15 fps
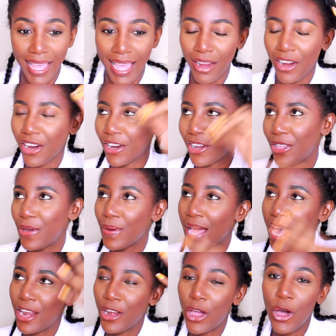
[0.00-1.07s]
Like girl, you don't
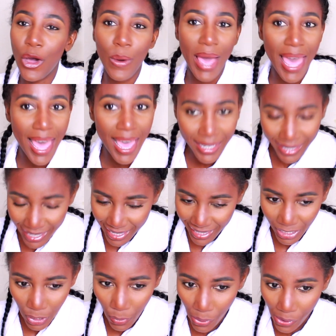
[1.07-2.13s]
got no
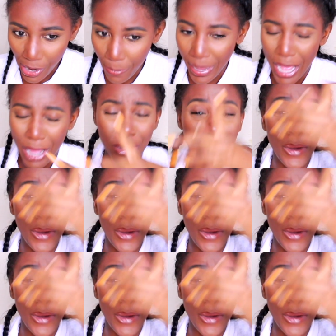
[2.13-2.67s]
edges to worry about,